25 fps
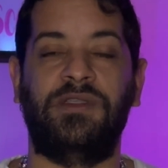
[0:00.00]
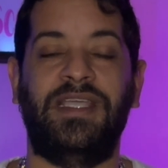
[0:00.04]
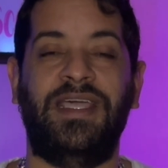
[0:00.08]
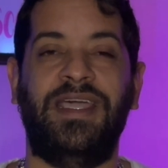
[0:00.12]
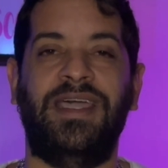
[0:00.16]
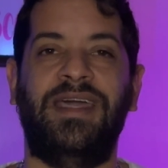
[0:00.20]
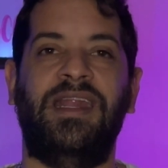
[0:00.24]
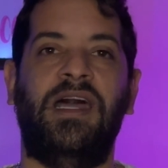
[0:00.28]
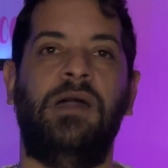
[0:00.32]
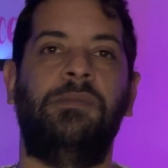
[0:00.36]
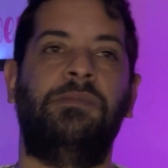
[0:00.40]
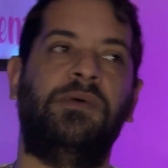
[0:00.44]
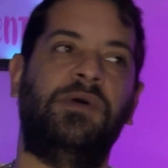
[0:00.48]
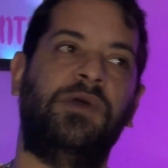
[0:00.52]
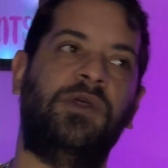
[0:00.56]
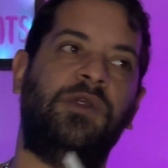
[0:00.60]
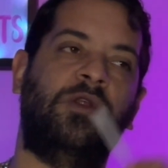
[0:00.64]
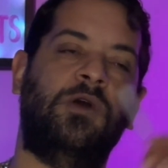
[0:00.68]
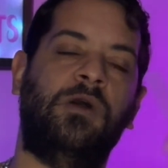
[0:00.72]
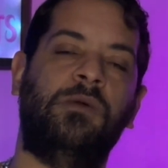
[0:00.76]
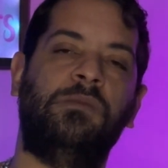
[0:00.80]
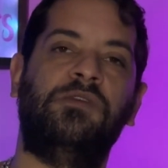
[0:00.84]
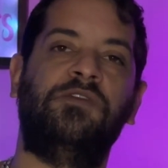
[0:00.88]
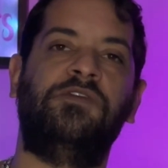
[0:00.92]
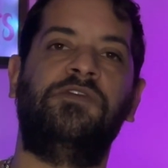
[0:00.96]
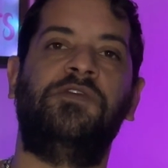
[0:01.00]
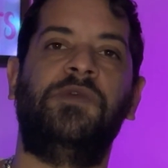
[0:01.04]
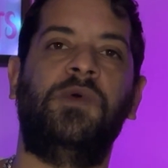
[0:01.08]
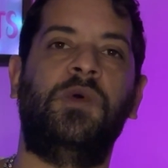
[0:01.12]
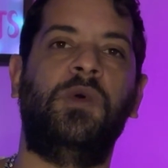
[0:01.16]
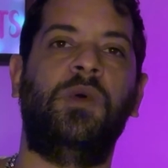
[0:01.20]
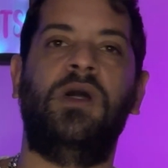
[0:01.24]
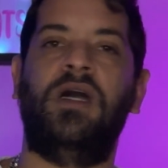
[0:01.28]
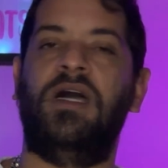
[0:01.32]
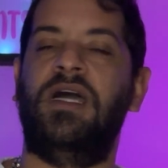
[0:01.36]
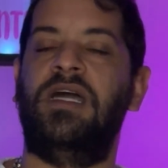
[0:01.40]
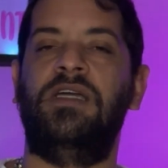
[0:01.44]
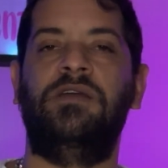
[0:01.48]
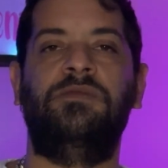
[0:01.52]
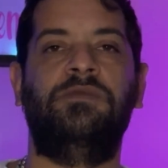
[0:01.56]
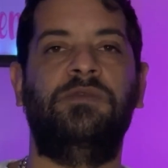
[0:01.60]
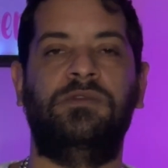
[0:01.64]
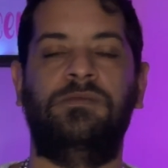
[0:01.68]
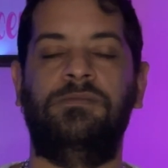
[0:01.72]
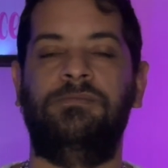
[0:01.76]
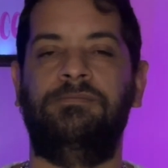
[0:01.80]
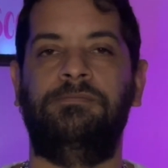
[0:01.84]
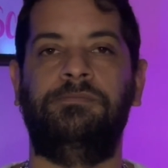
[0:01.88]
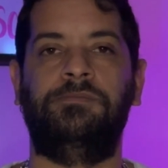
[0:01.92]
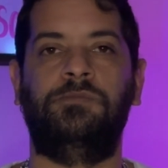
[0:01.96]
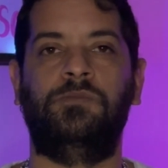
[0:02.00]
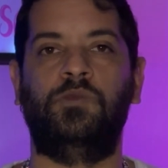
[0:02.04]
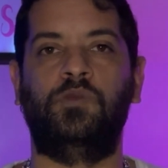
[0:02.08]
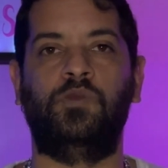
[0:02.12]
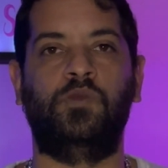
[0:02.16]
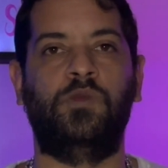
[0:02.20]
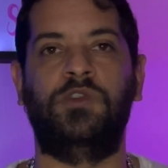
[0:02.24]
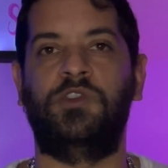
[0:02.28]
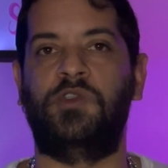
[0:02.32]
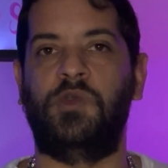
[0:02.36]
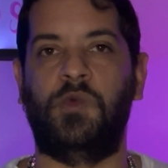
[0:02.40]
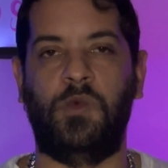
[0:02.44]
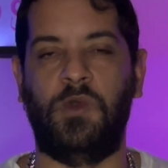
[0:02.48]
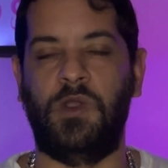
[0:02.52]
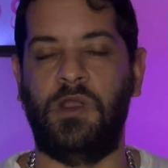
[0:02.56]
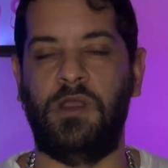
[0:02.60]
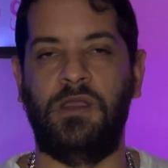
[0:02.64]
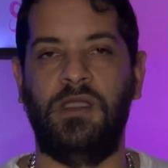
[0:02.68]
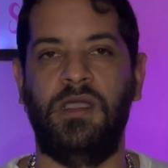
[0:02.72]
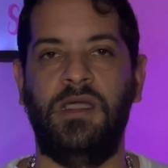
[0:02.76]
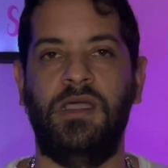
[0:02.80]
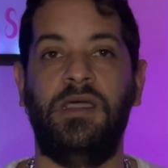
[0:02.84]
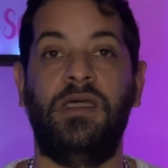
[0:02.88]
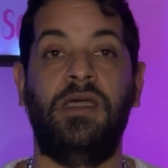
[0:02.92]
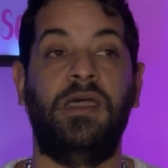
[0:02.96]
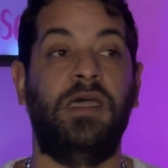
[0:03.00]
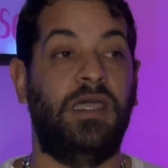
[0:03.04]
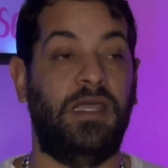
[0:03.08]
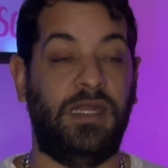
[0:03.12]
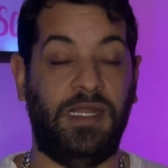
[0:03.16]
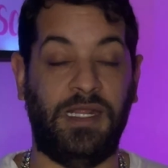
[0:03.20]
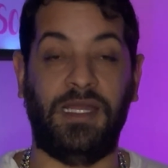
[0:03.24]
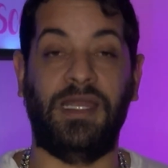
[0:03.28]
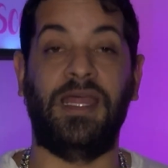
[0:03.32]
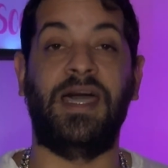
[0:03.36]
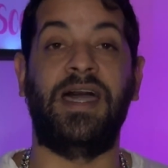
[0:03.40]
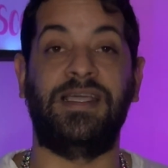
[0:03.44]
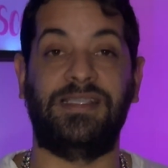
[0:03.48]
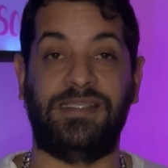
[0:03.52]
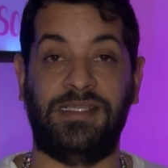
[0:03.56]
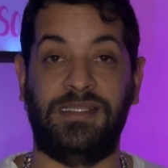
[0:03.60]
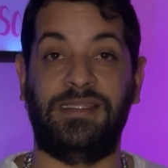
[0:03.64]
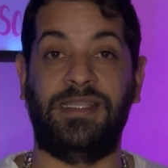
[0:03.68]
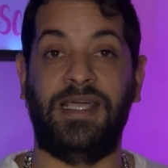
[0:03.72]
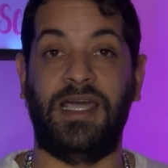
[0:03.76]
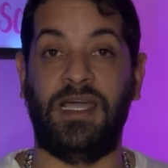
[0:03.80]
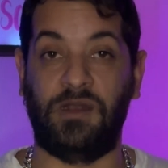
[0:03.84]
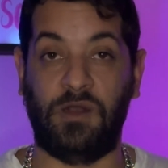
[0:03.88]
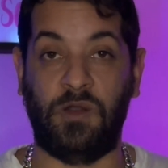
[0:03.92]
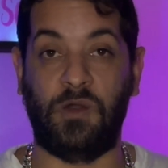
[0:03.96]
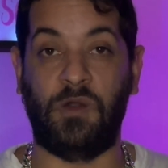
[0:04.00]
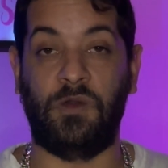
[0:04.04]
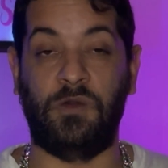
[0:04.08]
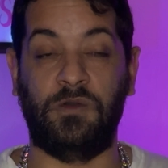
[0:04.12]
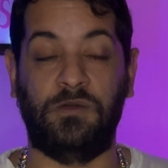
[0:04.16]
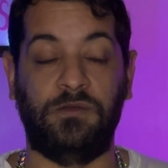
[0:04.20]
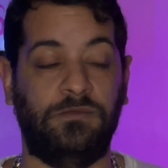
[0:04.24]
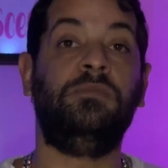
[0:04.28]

And I put it on before I even went to work. And it lasted that long.